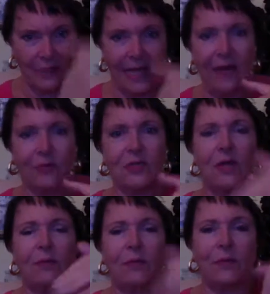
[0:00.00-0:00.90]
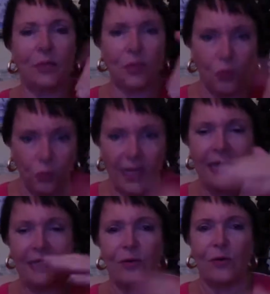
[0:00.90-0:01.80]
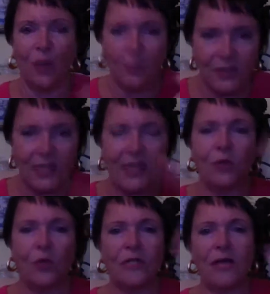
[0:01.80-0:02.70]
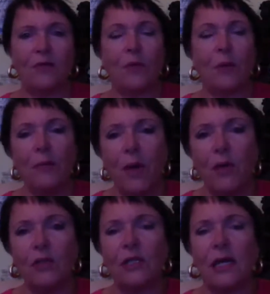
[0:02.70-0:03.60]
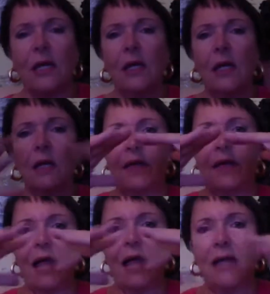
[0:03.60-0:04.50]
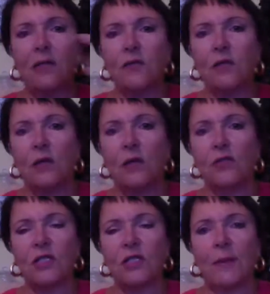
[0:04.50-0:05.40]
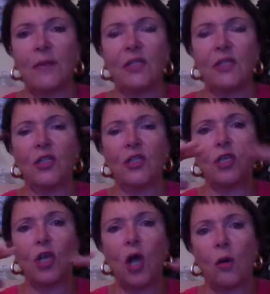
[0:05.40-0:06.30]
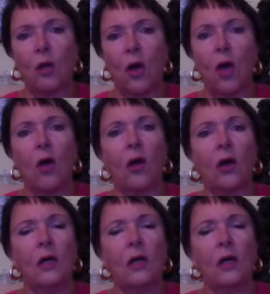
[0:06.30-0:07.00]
down dip, the tornado comes in or whatever, but mostly they're kind of, you know, just happy to just go along.